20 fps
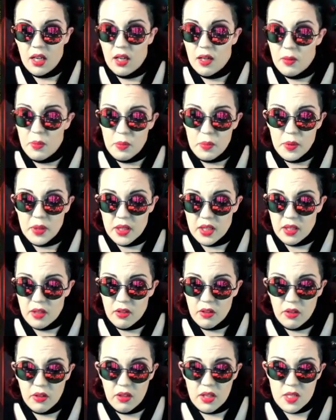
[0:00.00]
But
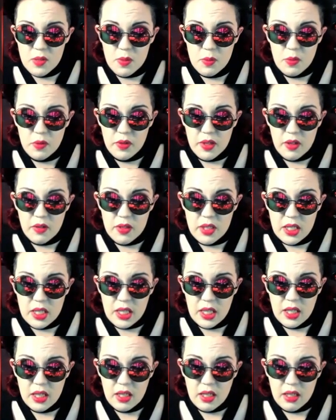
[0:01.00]
her and her husband moved out to
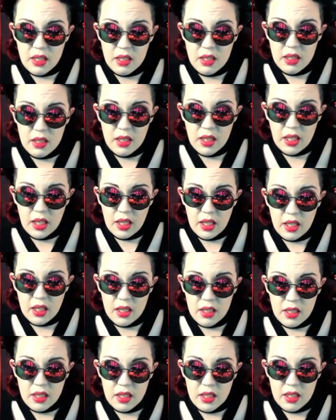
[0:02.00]
Indiana,
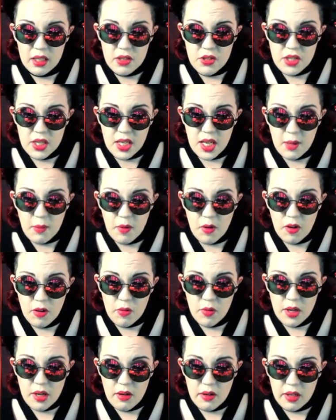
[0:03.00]
and she came
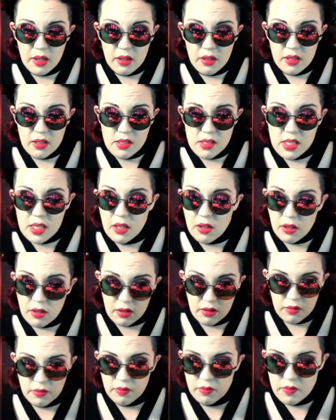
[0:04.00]
all the way out here to see
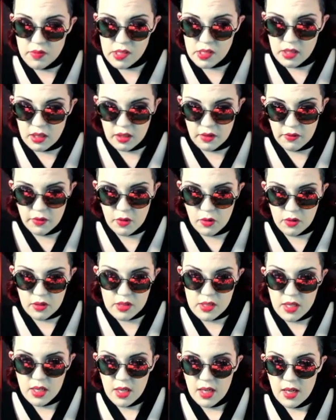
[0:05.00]
her son, of
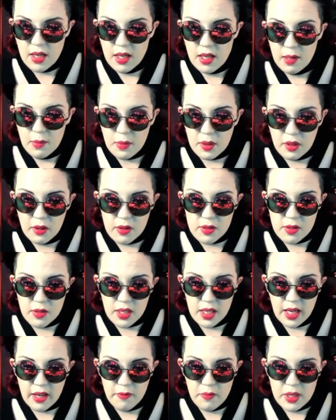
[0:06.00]
course, but
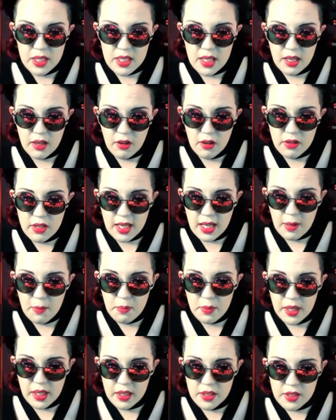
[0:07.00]
also to have me take her
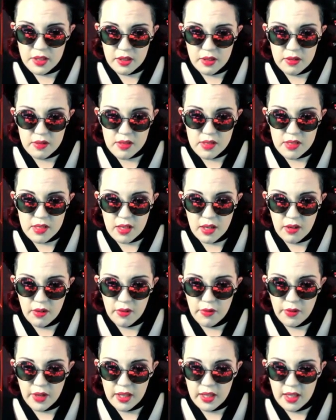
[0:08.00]
damn pictures.
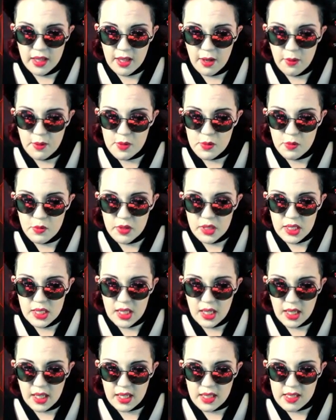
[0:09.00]
So I thought that was
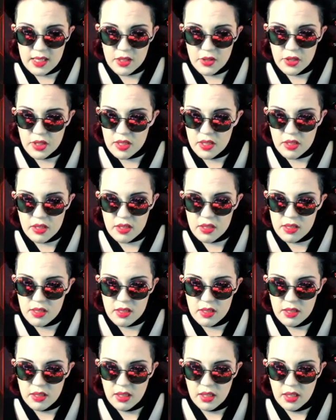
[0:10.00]
really nice, and she's
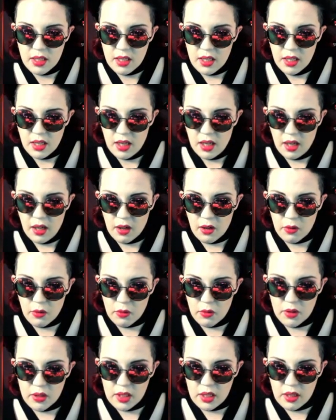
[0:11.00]
just
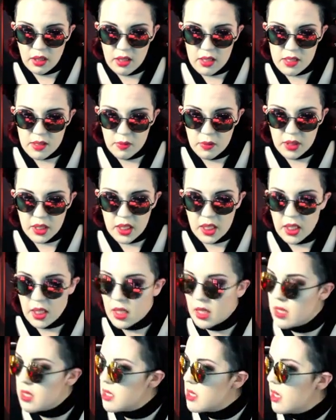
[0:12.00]
a really awesome
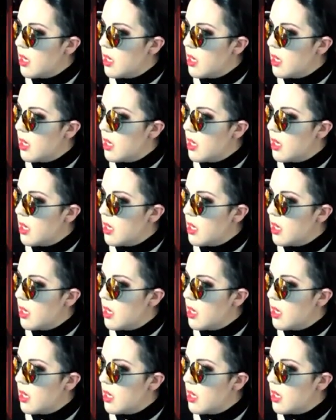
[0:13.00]
lady,